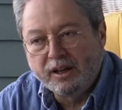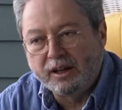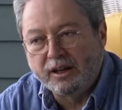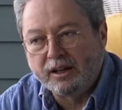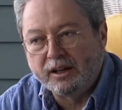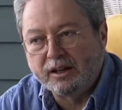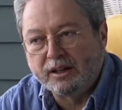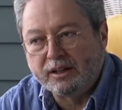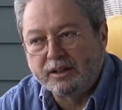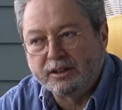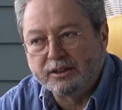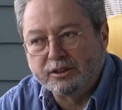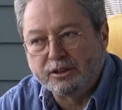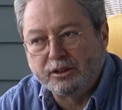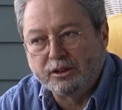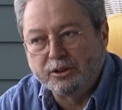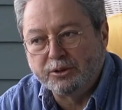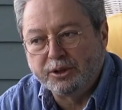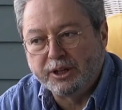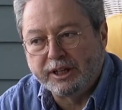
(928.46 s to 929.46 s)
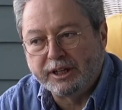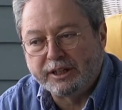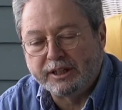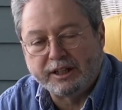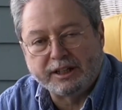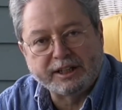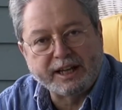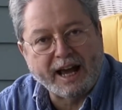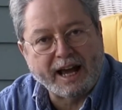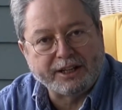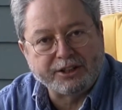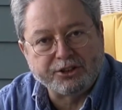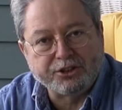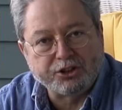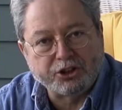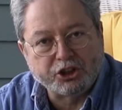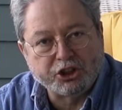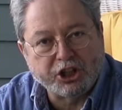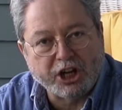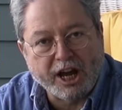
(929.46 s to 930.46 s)
uh, including uh, Canyon
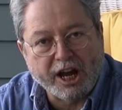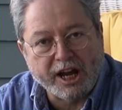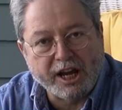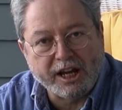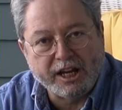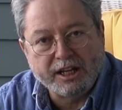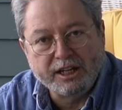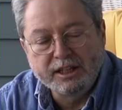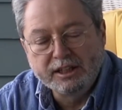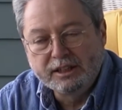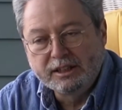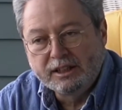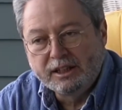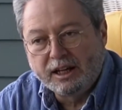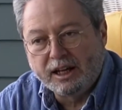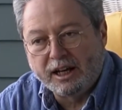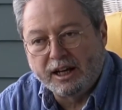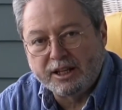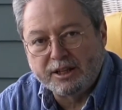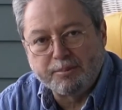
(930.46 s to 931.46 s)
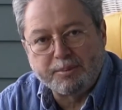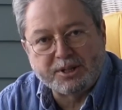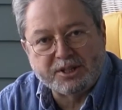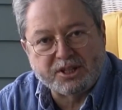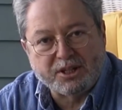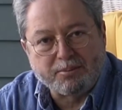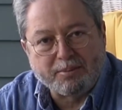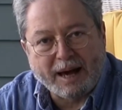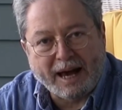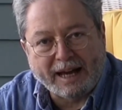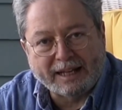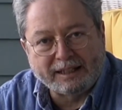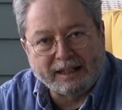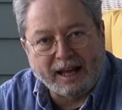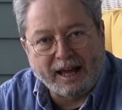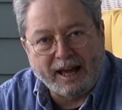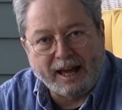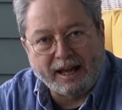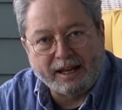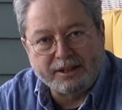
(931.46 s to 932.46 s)
de Chelly, uh, the Bisti
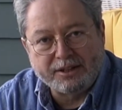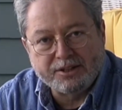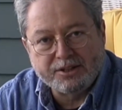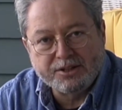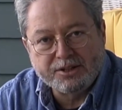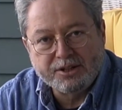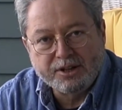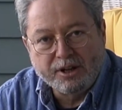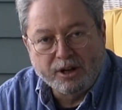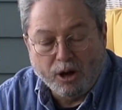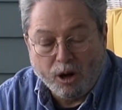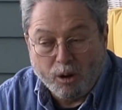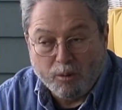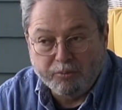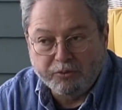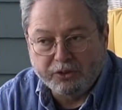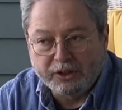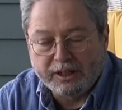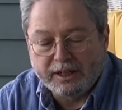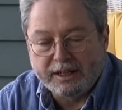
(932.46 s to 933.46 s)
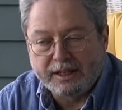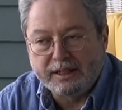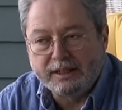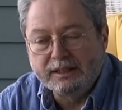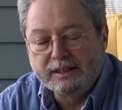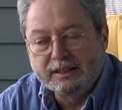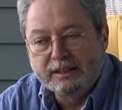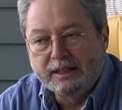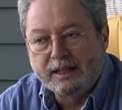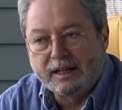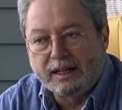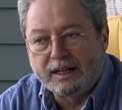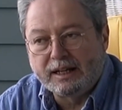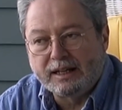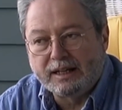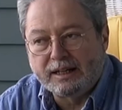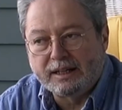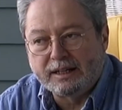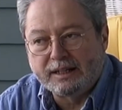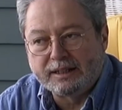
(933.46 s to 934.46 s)
Badlands, hopefully
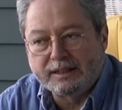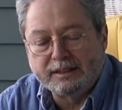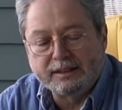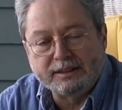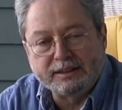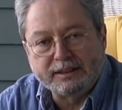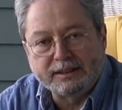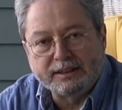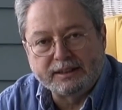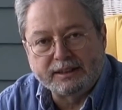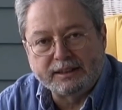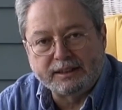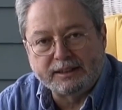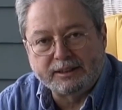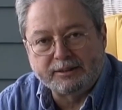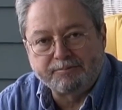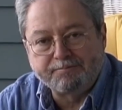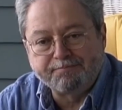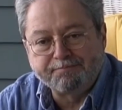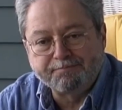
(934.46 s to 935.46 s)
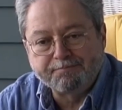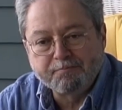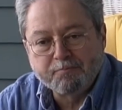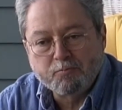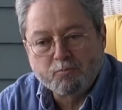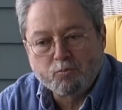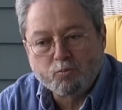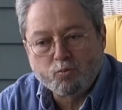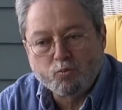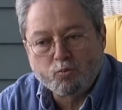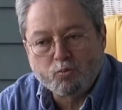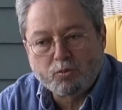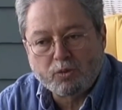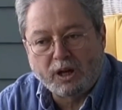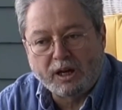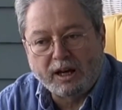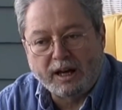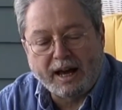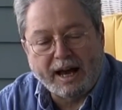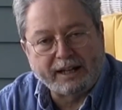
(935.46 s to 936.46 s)
uh, the um,
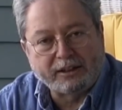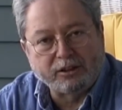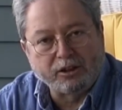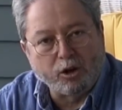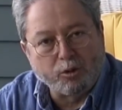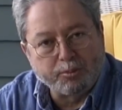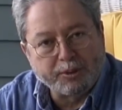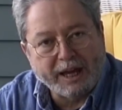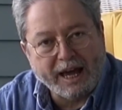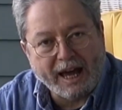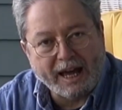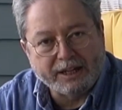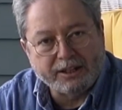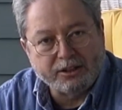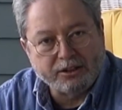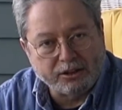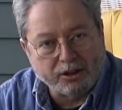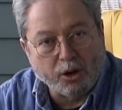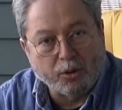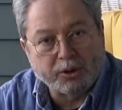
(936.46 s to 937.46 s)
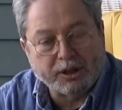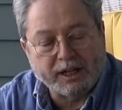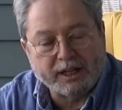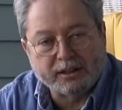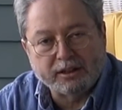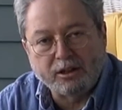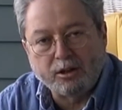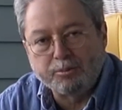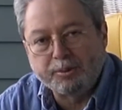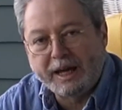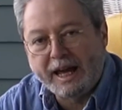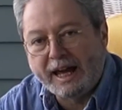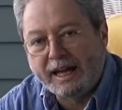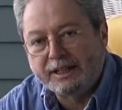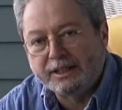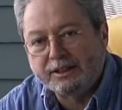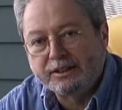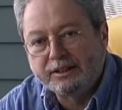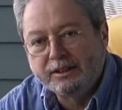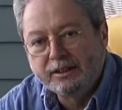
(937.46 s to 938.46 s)
Antelope Canyon, Lower Antelope
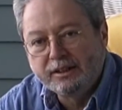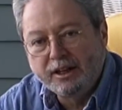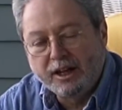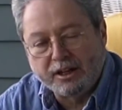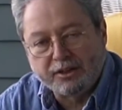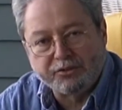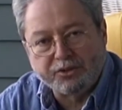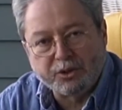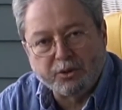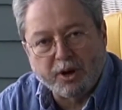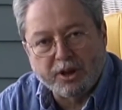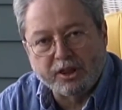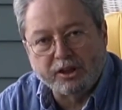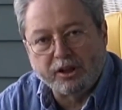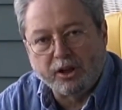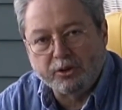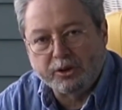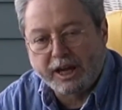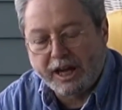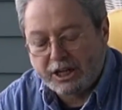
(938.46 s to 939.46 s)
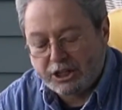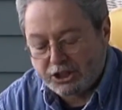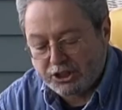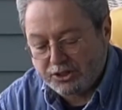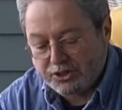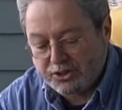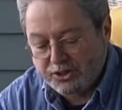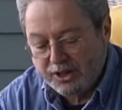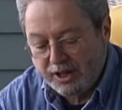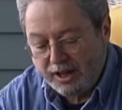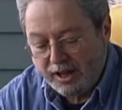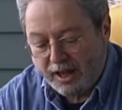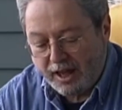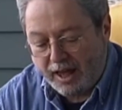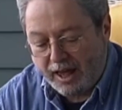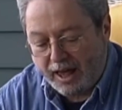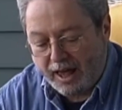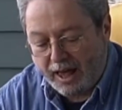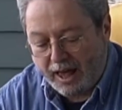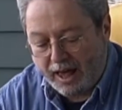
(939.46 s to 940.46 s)
Canyon, and a few other locations.
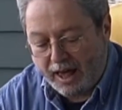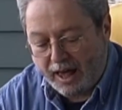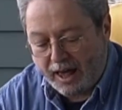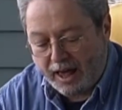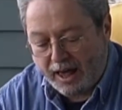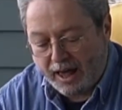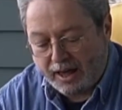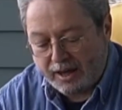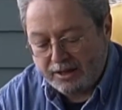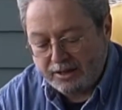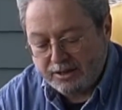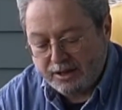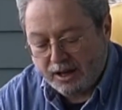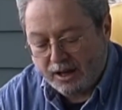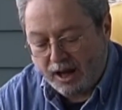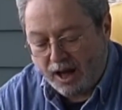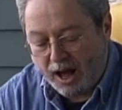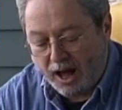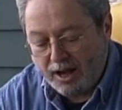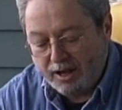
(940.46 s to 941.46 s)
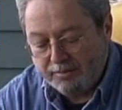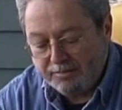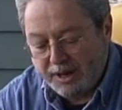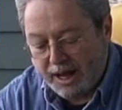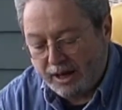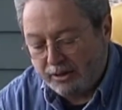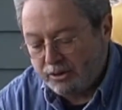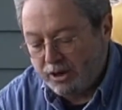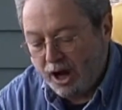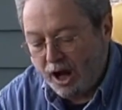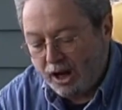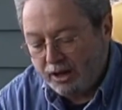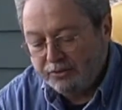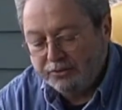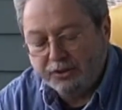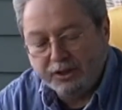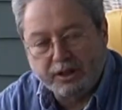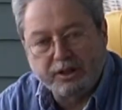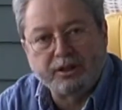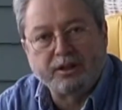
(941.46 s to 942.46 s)
And I am now
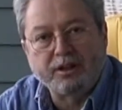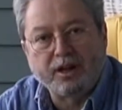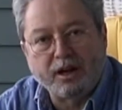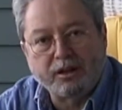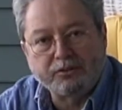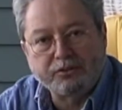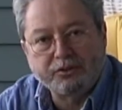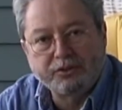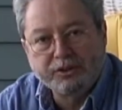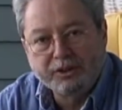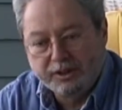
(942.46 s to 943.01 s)
confident enough